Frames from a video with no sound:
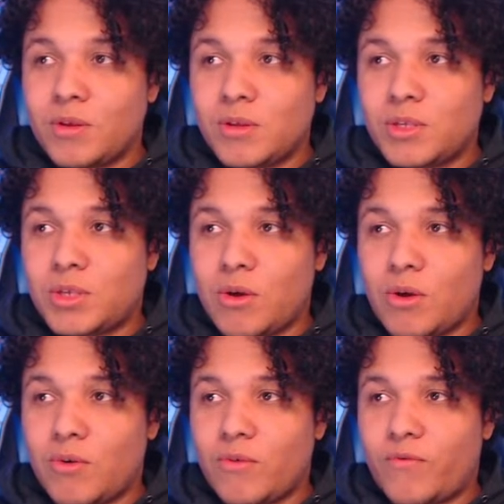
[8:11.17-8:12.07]

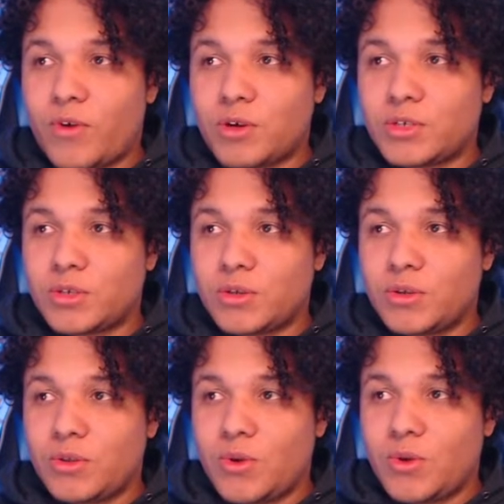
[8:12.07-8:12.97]
So, first,
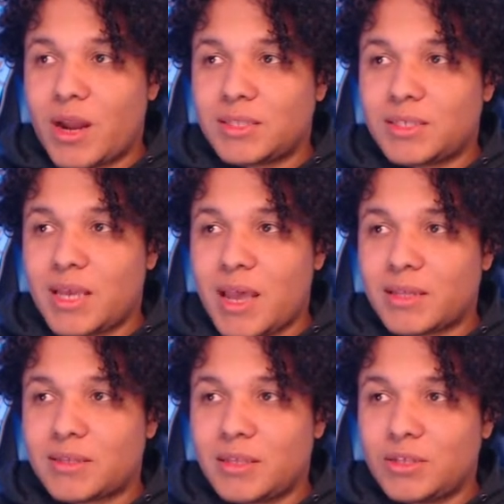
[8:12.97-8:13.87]
you got
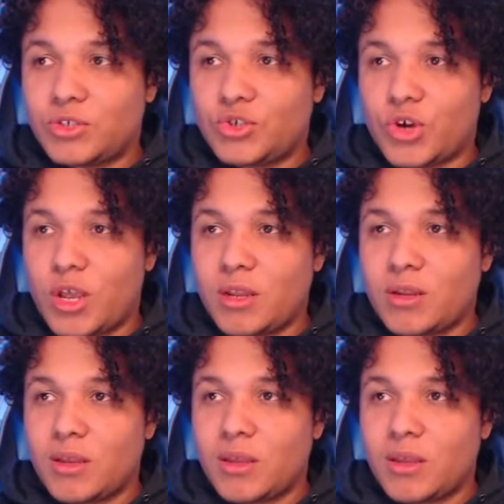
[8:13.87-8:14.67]
attacked in the train